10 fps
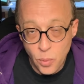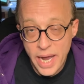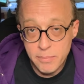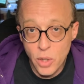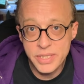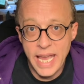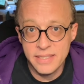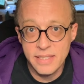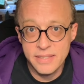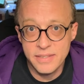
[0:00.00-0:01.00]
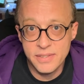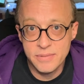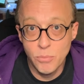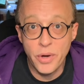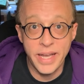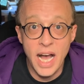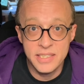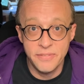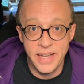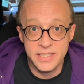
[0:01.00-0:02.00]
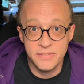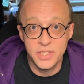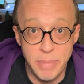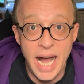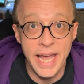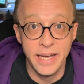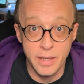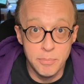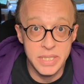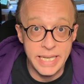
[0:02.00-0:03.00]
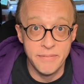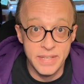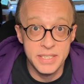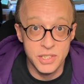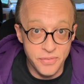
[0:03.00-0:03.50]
why in most cases, it's more cost effective to buy a complete vintage